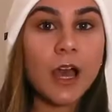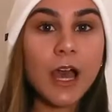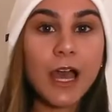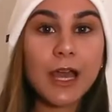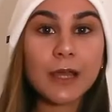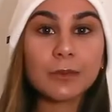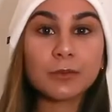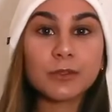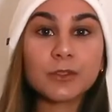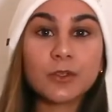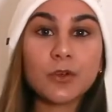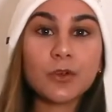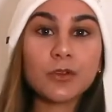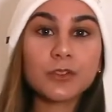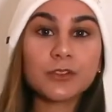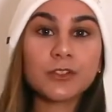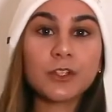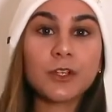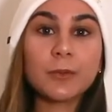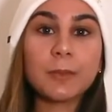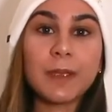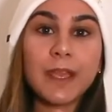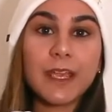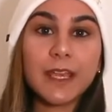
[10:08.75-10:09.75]
I would
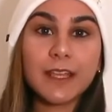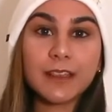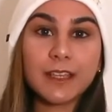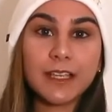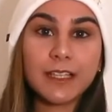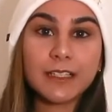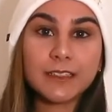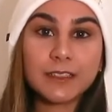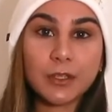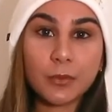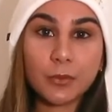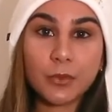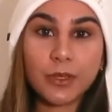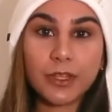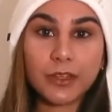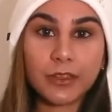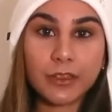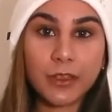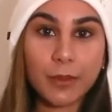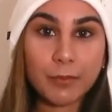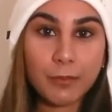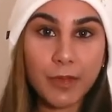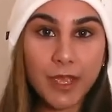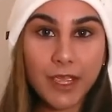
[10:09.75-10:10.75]
also pair these
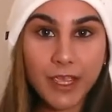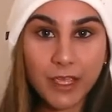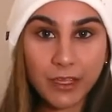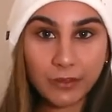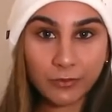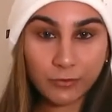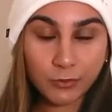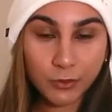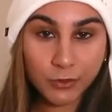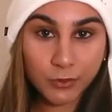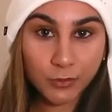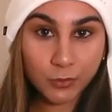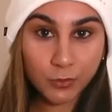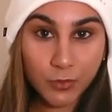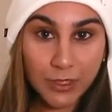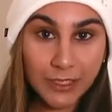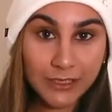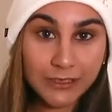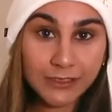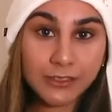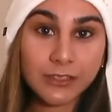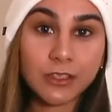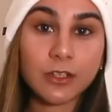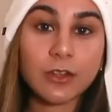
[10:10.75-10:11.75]
with my Air Force
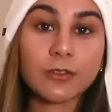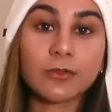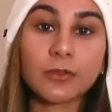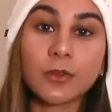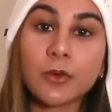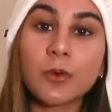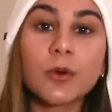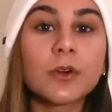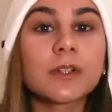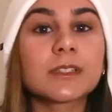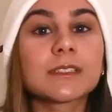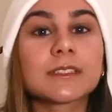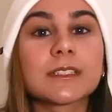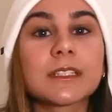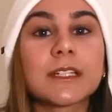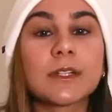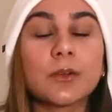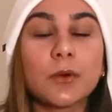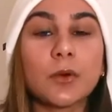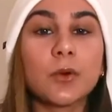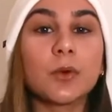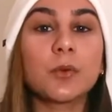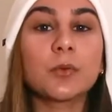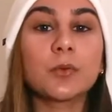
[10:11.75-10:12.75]
Ones. Of course,
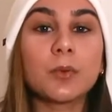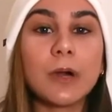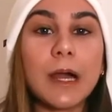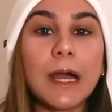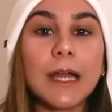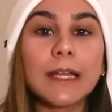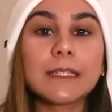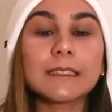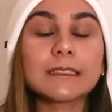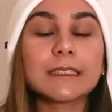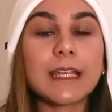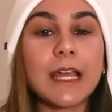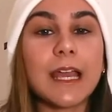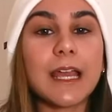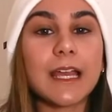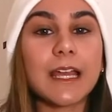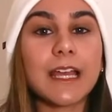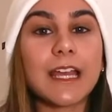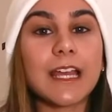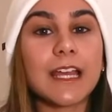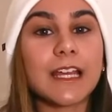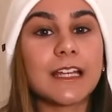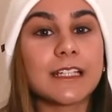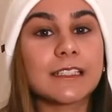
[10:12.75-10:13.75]
they're all white
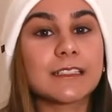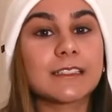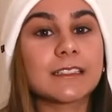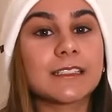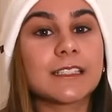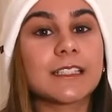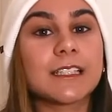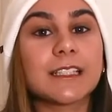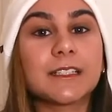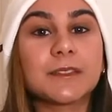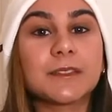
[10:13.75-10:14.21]
and